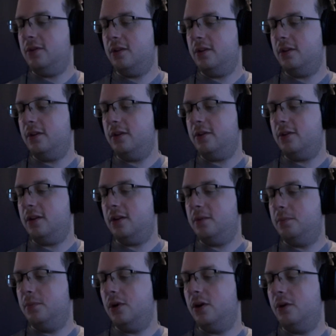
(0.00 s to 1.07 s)
so they'll
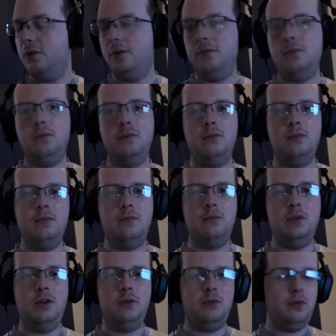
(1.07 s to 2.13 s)
use the bow, and
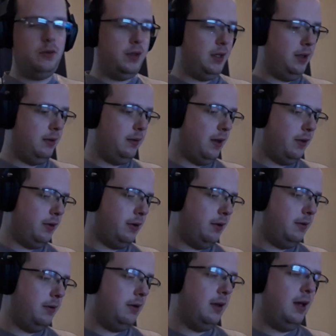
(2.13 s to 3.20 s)
when you're doing
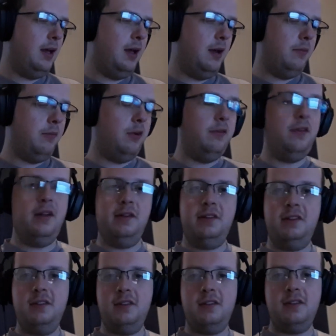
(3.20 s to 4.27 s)
other more
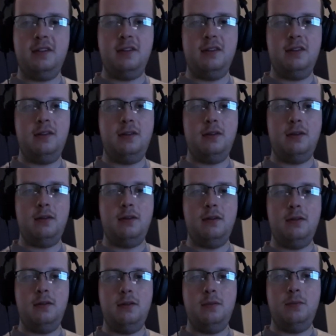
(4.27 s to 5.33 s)
advanced
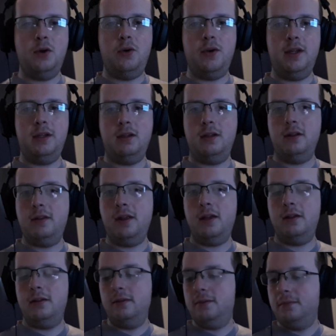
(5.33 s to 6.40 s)
bowing,
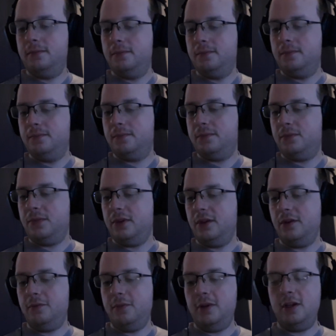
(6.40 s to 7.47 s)
then
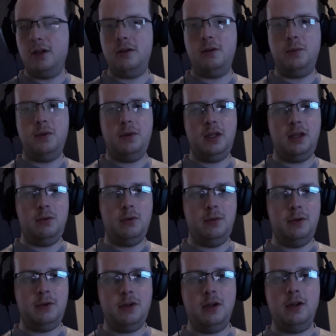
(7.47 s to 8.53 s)
your
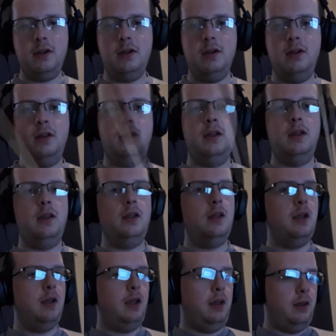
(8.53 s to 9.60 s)
pinky will be stronger.
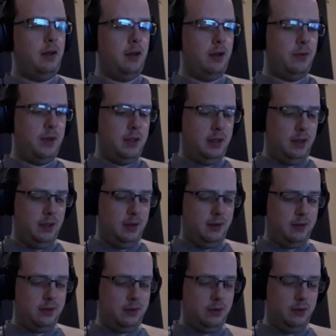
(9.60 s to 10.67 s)
The other
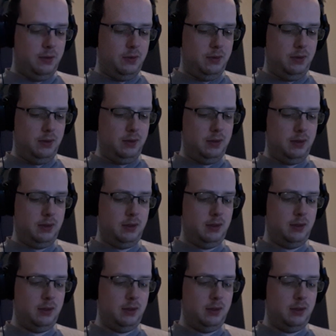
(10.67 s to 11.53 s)
one is to